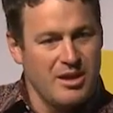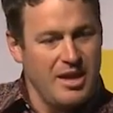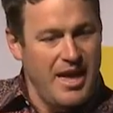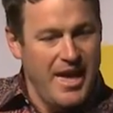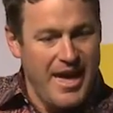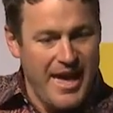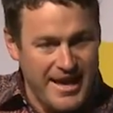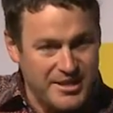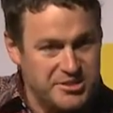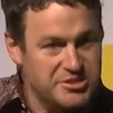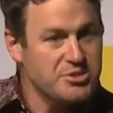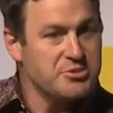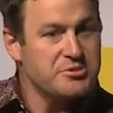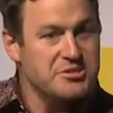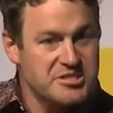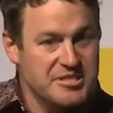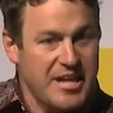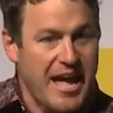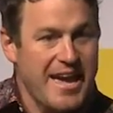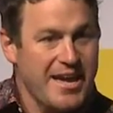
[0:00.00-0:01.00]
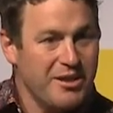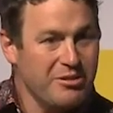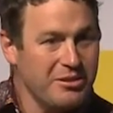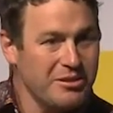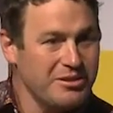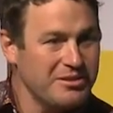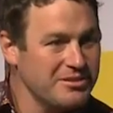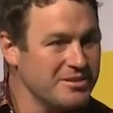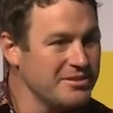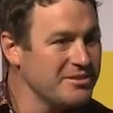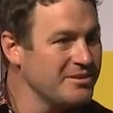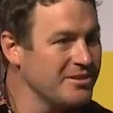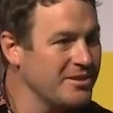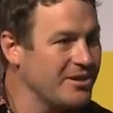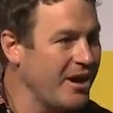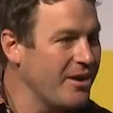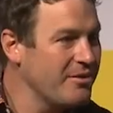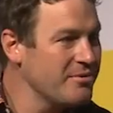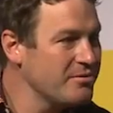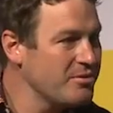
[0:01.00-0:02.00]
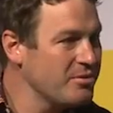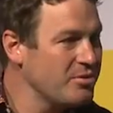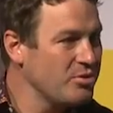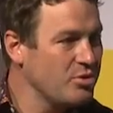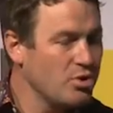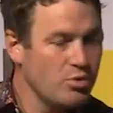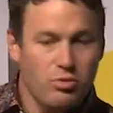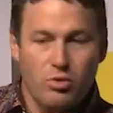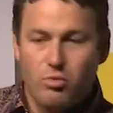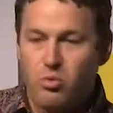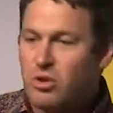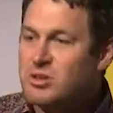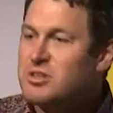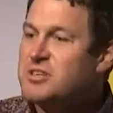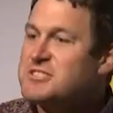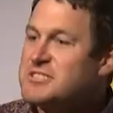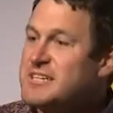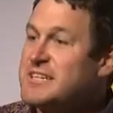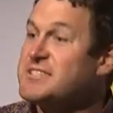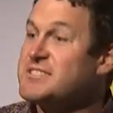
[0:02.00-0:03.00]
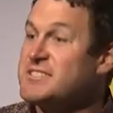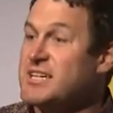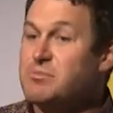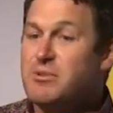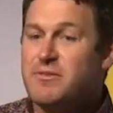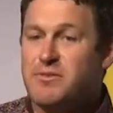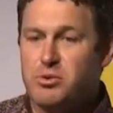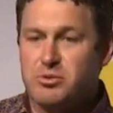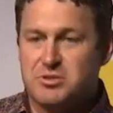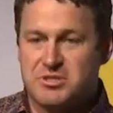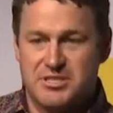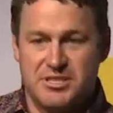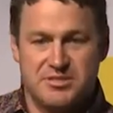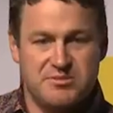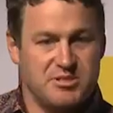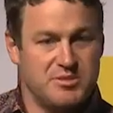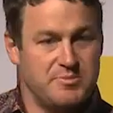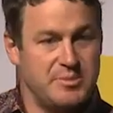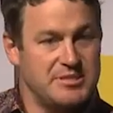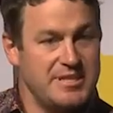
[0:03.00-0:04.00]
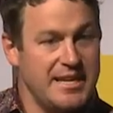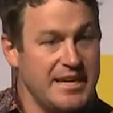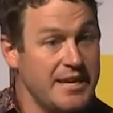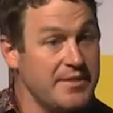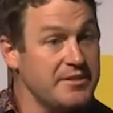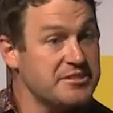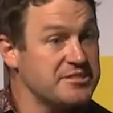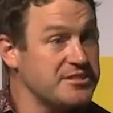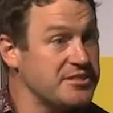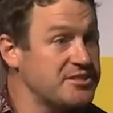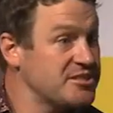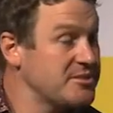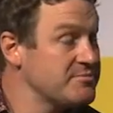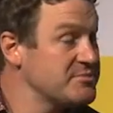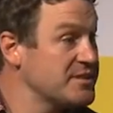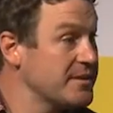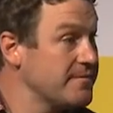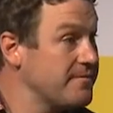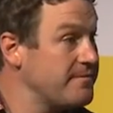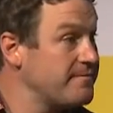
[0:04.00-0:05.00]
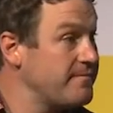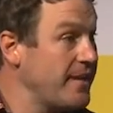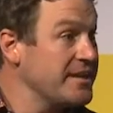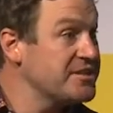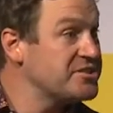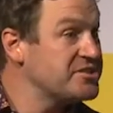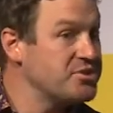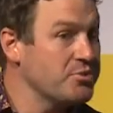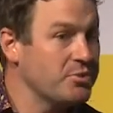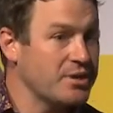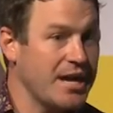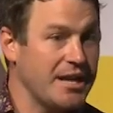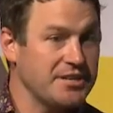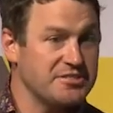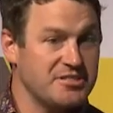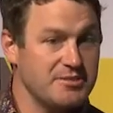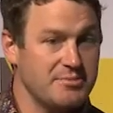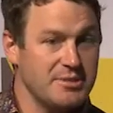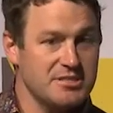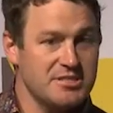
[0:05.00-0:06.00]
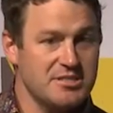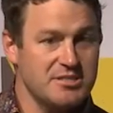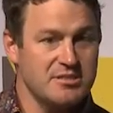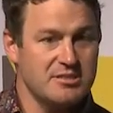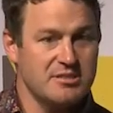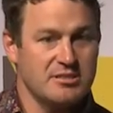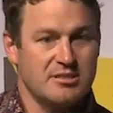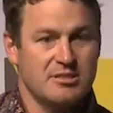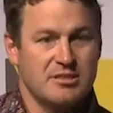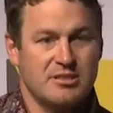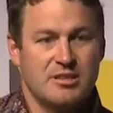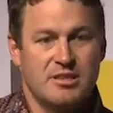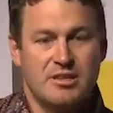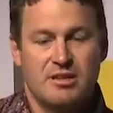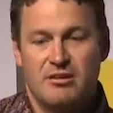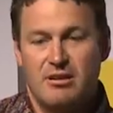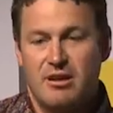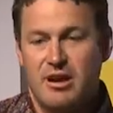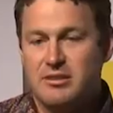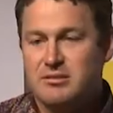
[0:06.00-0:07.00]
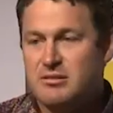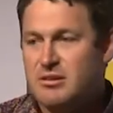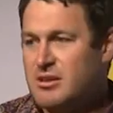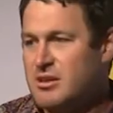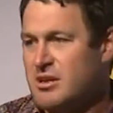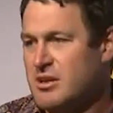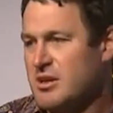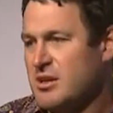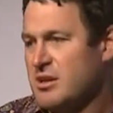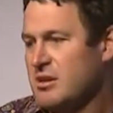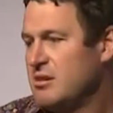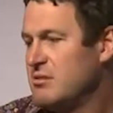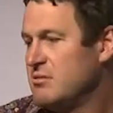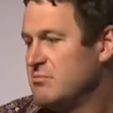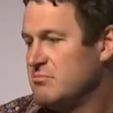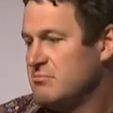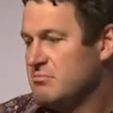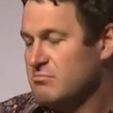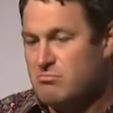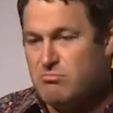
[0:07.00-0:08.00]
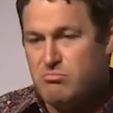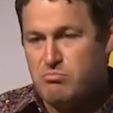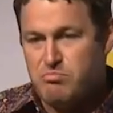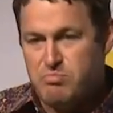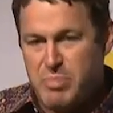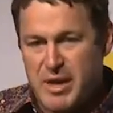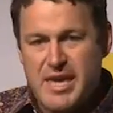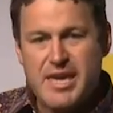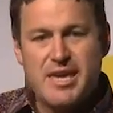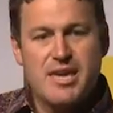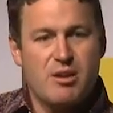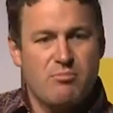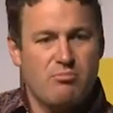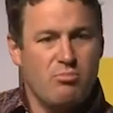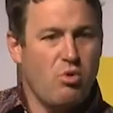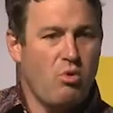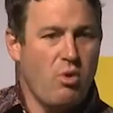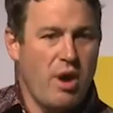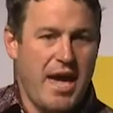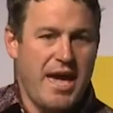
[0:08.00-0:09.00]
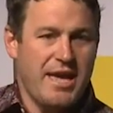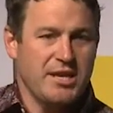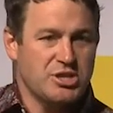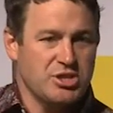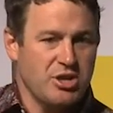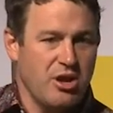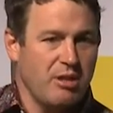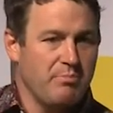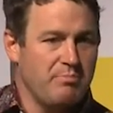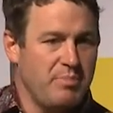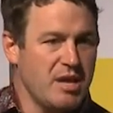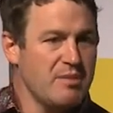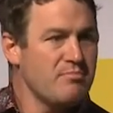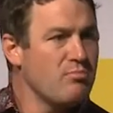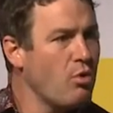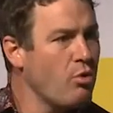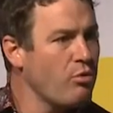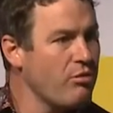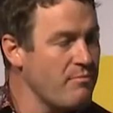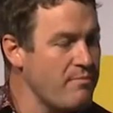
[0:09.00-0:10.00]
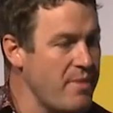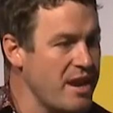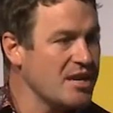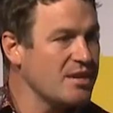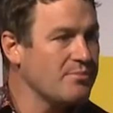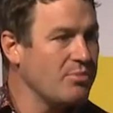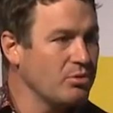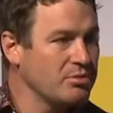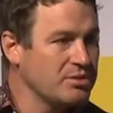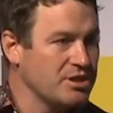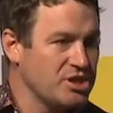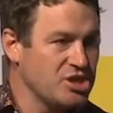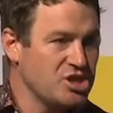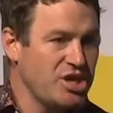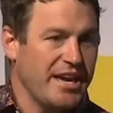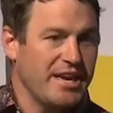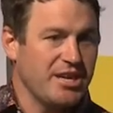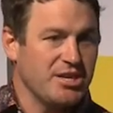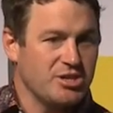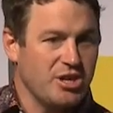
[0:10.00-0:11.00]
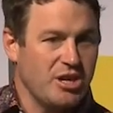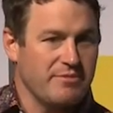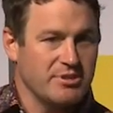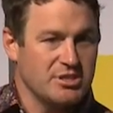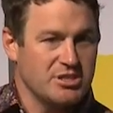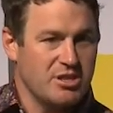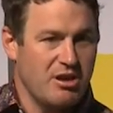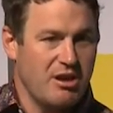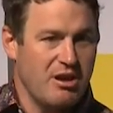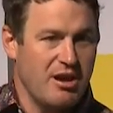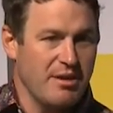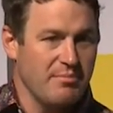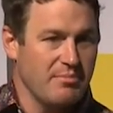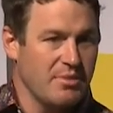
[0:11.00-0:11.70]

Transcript: As you scale, you will want to see some of your systems, particularly systems that face your customers, right, be more agile, be more amenable to change over time.